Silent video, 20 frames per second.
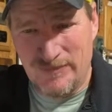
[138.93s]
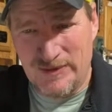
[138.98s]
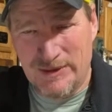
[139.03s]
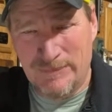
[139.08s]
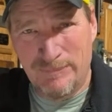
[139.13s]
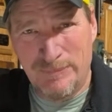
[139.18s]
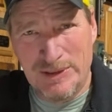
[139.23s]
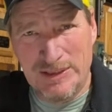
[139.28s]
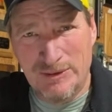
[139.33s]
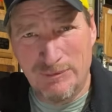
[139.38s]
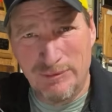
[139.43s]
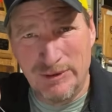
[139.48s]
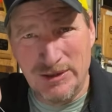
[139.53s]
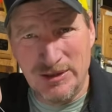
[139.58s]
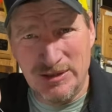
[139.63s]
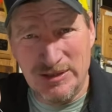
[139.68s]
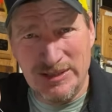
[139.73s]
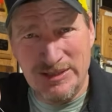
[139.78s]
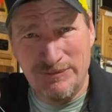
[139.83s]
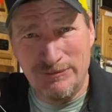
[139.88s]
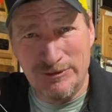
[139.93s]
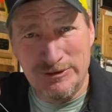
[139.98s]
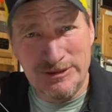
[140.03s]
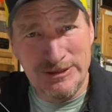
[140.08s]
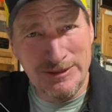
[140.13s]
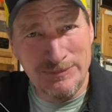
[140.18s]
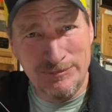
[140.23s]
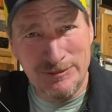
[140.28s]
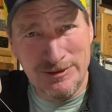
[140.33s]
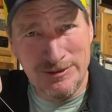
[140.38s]
big willow leaf was
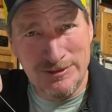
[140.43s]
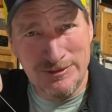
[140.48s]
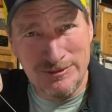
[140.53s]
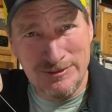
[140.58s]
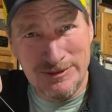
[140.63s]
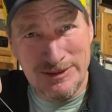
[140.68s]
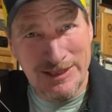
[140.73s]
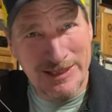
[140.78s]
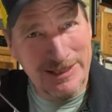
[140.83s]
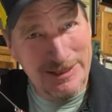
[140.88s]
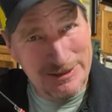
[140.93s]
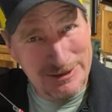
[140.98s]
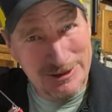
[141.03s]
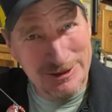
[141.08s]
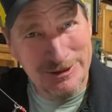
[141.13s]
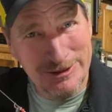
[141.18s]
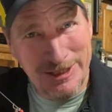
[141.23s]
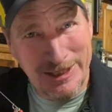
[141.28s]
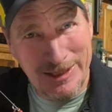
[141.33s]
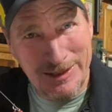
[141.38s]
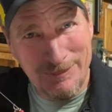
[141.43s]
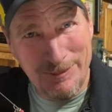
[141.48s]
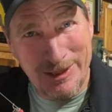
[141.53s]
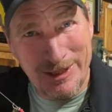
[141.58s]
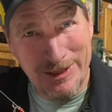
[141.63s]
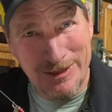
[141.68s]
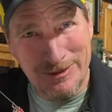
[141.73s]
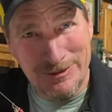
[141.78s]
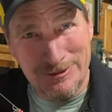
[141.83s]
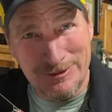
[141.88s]
something that had just came
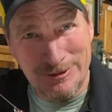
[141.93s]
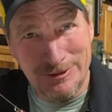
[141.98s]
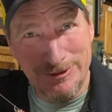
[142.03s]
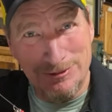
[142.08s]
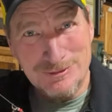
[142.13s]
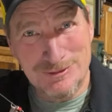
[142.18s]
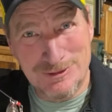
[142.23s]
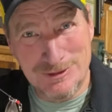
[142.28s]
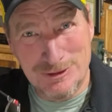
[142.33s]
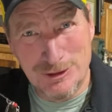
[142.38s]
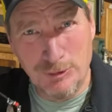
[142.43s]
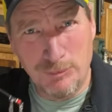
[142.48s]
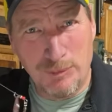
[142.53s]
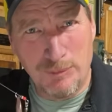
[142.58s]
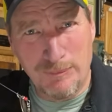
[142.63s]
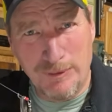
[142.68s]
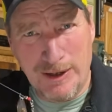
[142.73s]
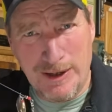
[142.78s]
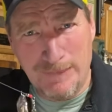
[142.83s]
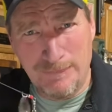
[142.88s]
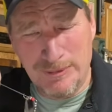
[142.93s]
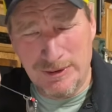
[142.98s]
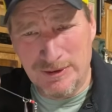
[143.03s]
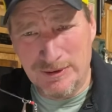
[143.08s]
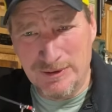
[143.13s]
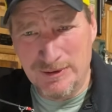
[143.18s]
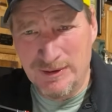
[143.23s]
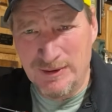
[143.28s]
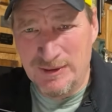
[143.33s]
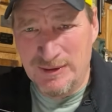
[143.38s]
out. So it was super
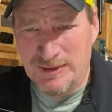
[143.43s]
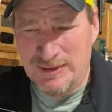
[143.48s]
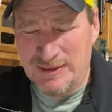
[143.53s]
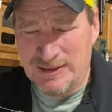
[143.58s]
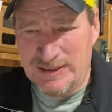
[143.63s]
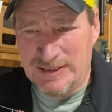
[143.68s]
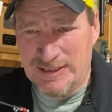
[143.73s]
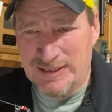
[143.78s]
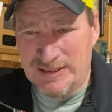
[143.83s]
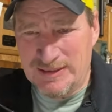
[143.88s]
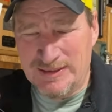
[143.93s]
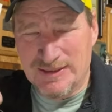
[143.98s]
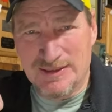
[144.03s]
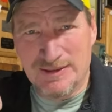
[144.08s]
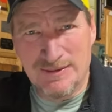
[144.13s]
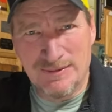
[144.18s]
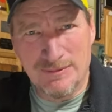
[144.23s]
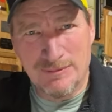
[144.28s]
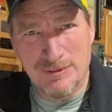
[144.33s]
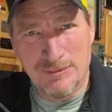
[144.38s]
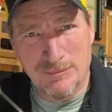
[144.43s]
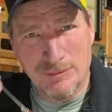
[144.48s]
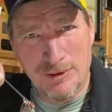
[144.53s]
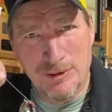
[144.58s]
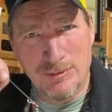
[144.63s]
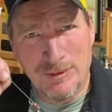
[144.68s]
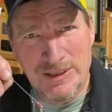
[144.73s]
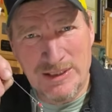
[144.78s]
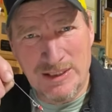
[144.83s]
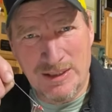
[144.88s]
popular. And boy,
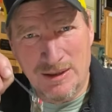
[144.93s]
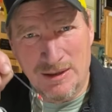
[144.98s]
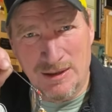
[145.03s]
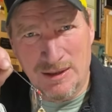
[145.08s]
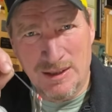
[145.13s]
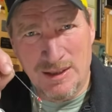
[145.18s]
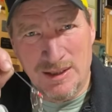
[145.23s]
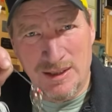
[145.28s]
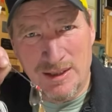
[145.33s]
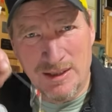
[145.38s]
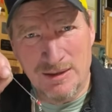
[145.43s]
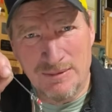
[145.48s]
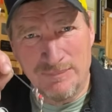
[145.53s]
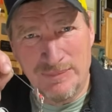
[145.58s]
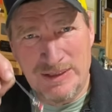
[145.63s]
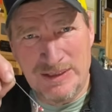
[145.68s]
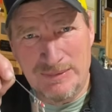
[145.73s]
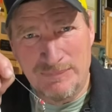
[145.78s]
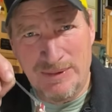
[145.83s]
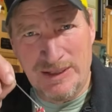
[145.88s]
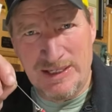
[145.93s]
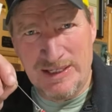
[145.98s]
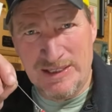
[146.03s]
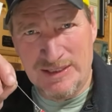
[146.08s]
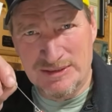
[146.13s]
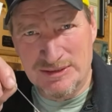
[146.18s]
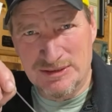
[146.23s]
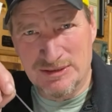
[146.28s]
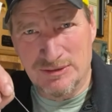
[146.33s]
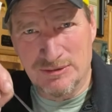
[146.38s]
we caught a lot of big
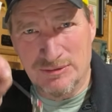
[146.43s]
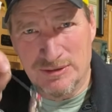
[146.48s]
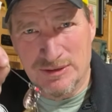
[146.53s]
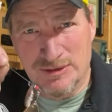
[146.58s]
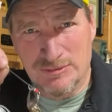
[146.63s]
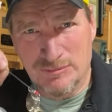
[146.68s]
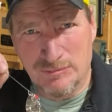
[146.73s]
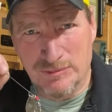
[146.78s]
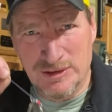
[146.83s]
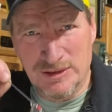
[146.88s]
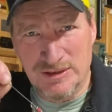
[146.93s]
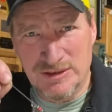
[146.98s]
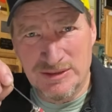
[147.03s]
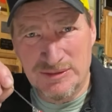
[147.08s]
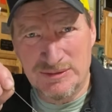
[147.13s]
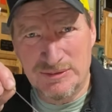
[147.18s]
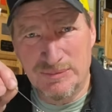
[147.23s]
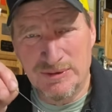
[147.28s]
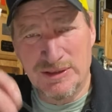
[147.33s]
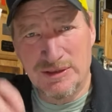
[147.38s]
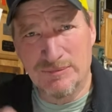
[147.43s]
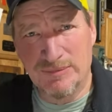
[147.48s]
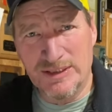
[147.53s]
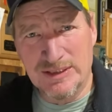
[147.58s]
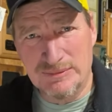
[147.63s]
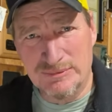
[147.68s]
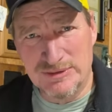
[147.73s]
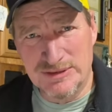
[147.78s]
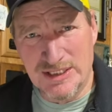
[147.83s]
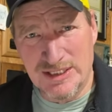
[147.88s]
bass throwing a willow leaf
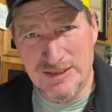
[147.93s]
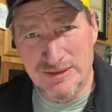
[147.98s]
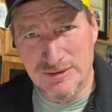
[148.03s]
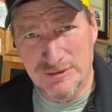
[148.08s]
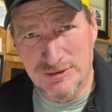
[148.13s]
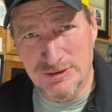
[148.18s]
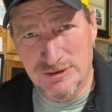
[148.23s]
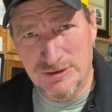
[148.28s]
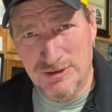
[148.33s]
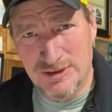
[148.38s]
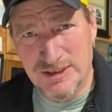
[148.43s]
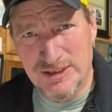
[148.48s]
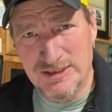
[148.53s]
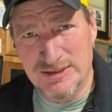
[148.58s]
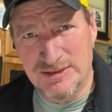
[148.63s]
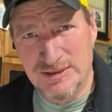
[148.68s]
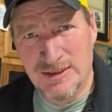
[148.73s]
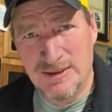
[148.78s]
spinnerbait beside those trees.